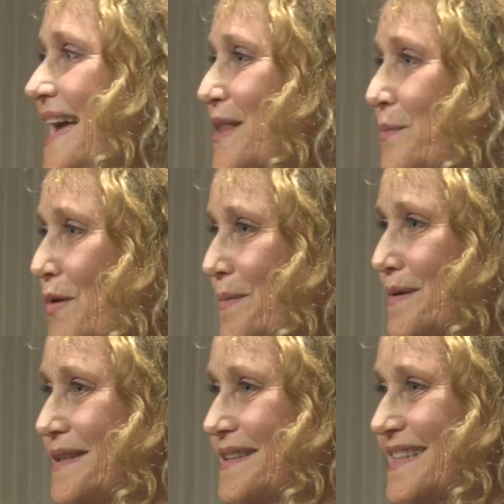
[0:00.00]
at the
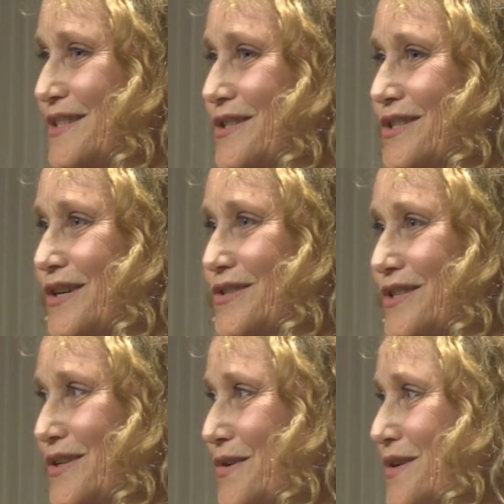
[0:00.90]
Marble Collegiate
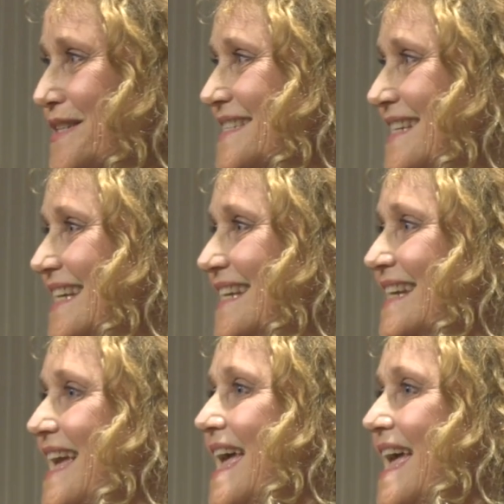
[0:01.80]
Church in New York City.